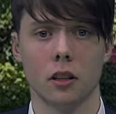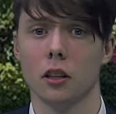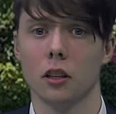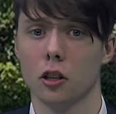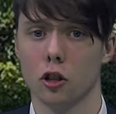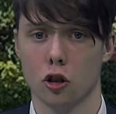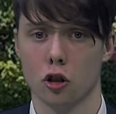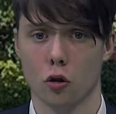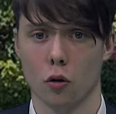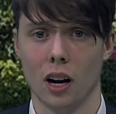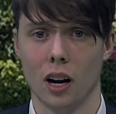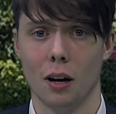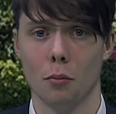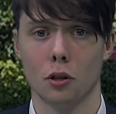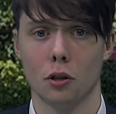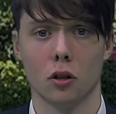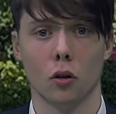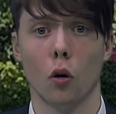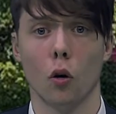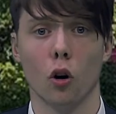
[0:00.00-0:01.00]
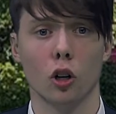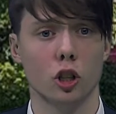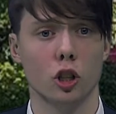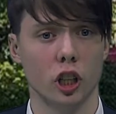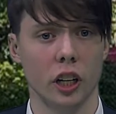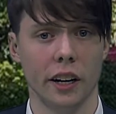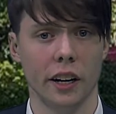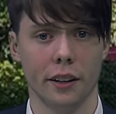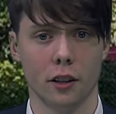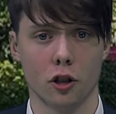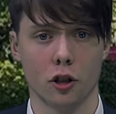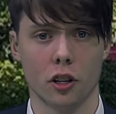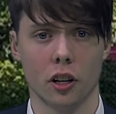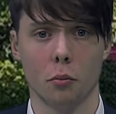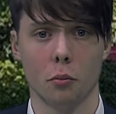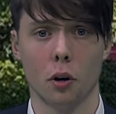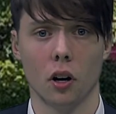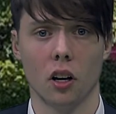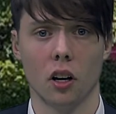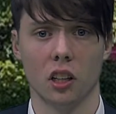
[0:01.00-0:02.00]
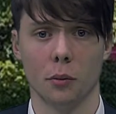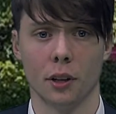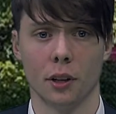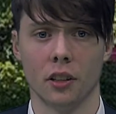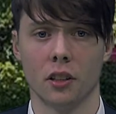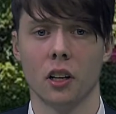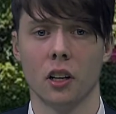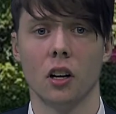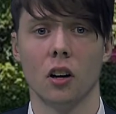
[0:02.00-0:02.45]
scrapped or changed in Parliament